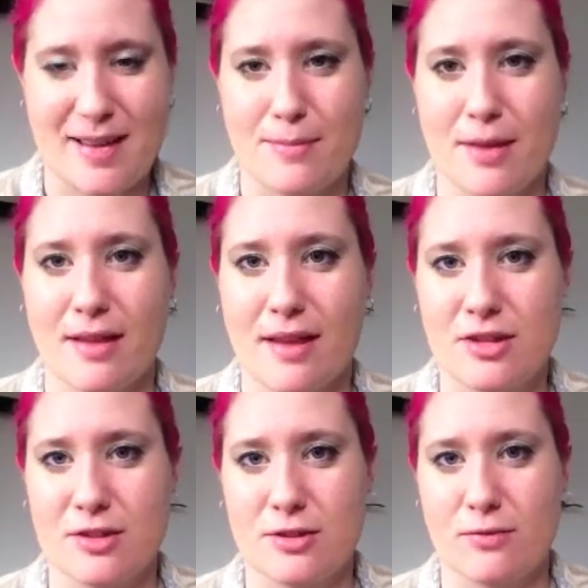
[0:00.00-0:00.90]
But the
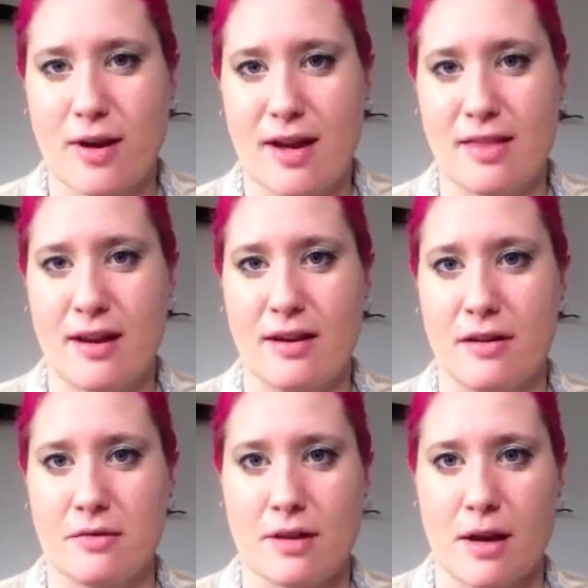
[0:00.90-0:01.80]
kitchen's right here, and
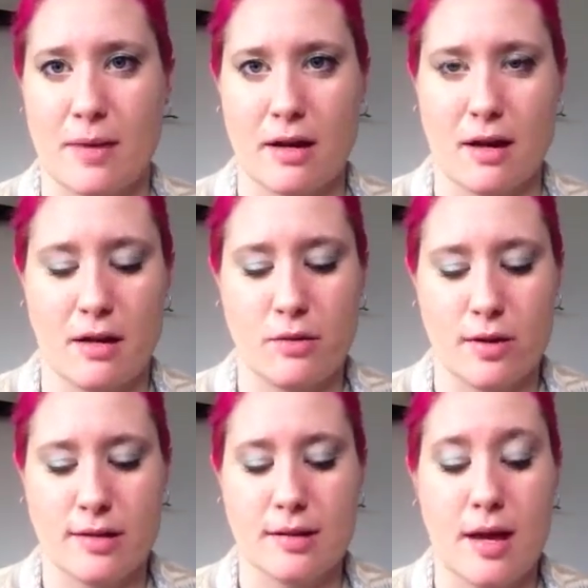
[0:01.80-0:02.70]
he was kind of making a lot of
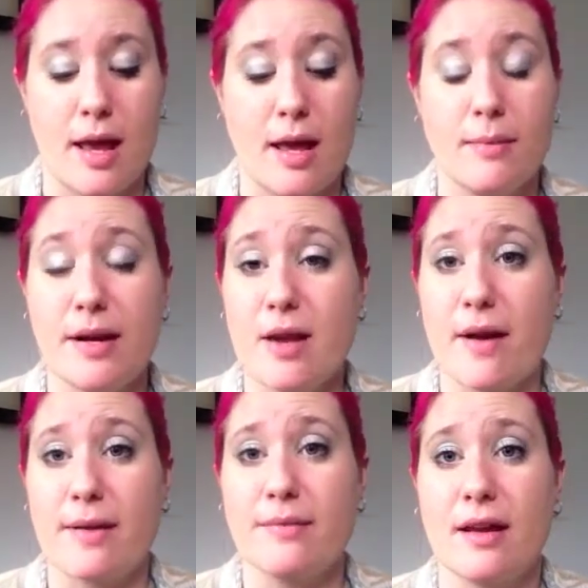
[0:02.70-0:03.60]
noise. But
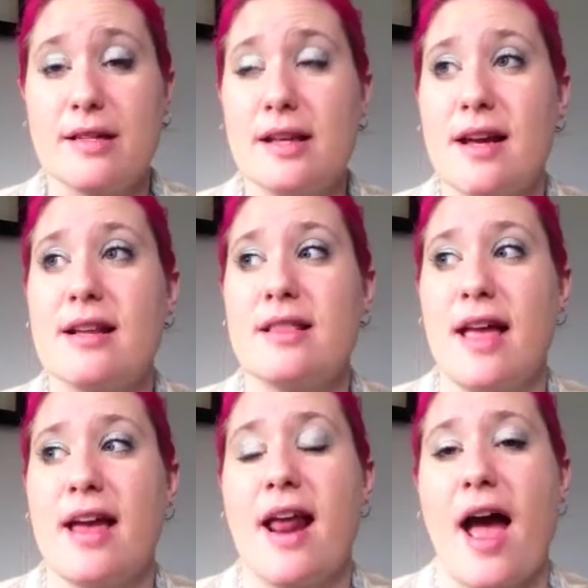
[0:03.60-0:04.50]
anyway, I decided
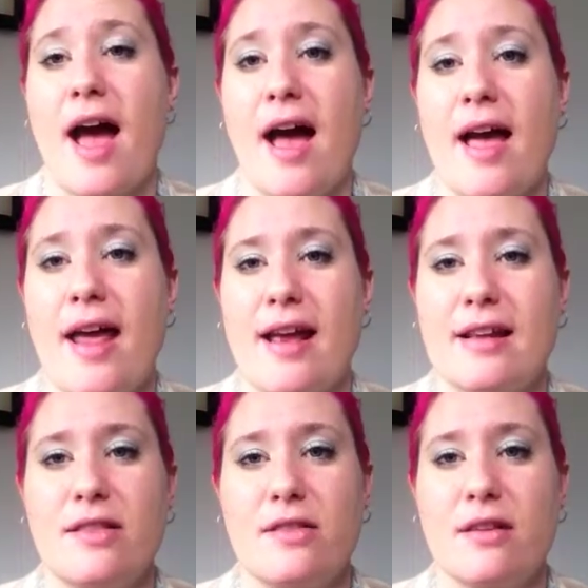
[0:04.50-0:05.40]
that I
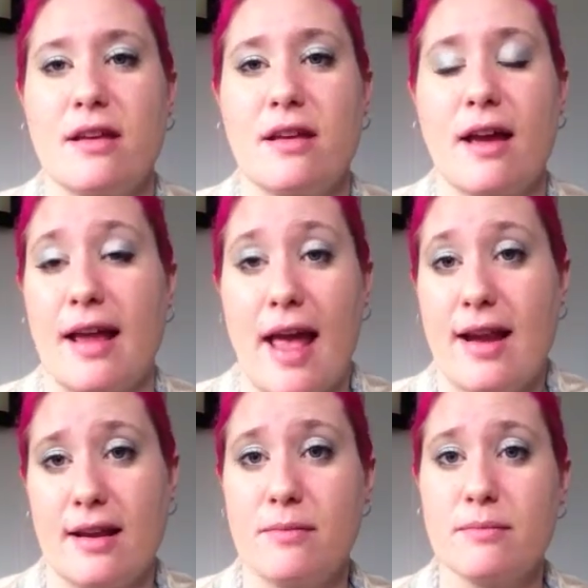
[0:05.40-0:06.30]
hated
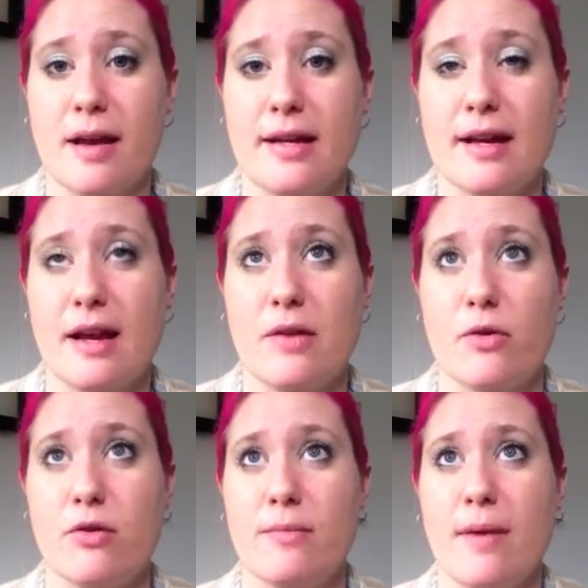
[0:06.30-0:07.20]
my dining
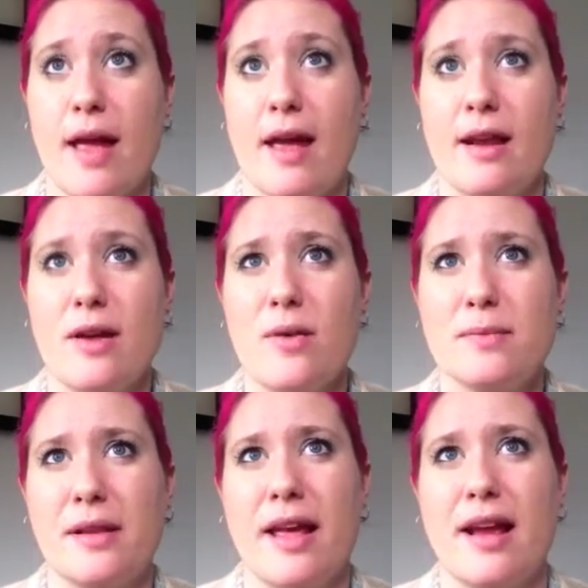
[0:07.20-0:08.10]
room, and it was
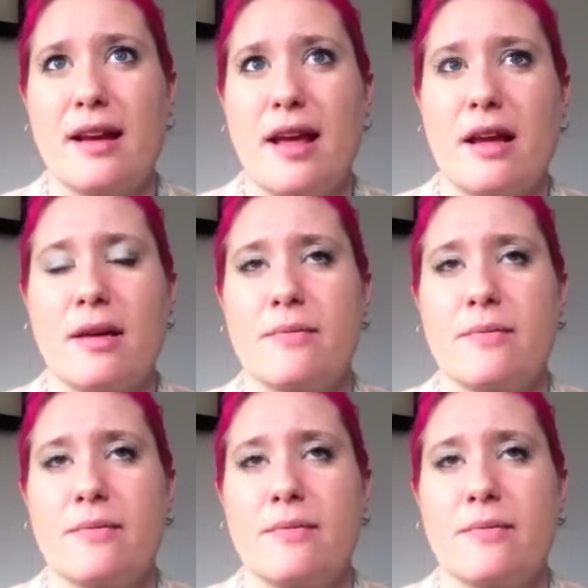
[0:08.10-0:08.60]
plain. Like,